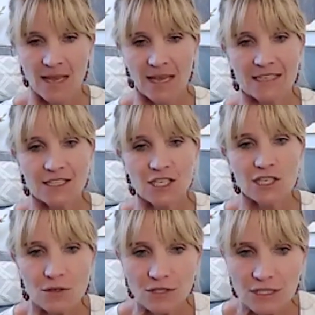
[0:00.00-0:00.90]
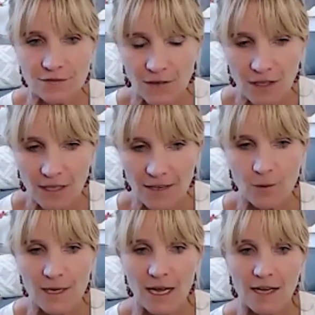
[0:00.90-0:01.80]
It's useful
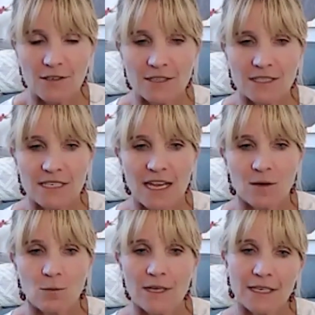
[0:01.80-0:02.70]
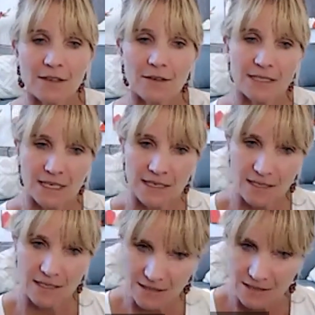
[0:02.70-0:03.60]
if we understand what guilt
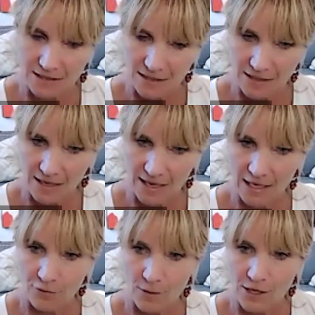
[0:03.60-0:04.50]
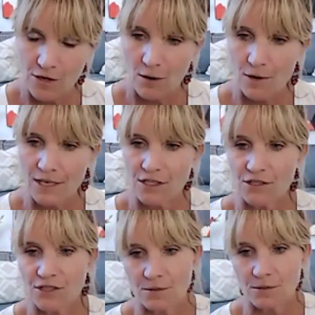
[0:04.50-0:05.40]
is and if we know what to
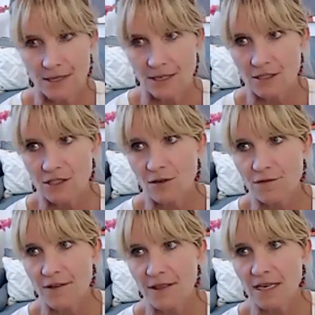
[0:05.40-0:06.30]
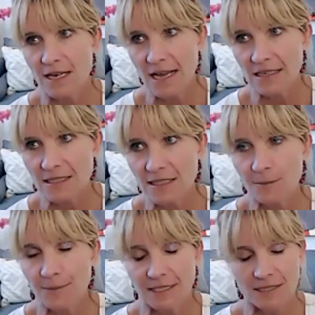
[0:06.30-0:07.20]
do with it. So for the next
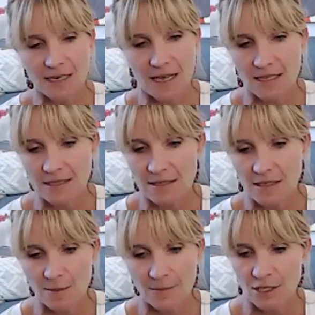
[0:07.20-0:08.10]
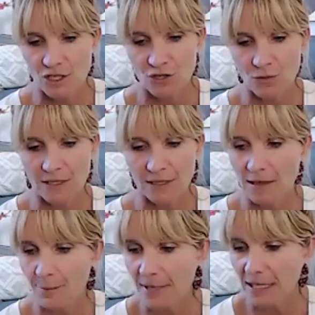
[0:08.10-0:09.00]
little bit today, this is going to be a short
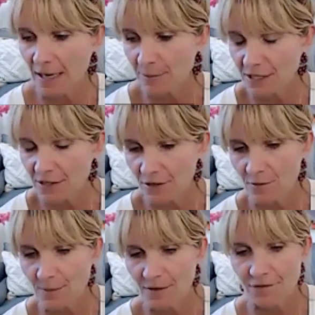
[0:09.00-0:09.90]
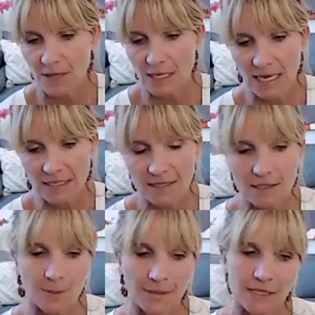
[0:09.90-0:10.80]
little mini episode, but for the next
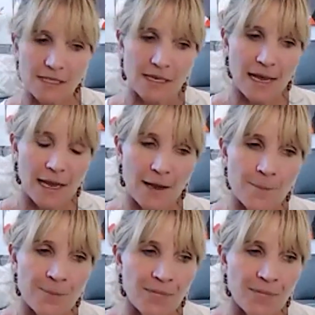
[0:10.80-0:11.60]
little bit today,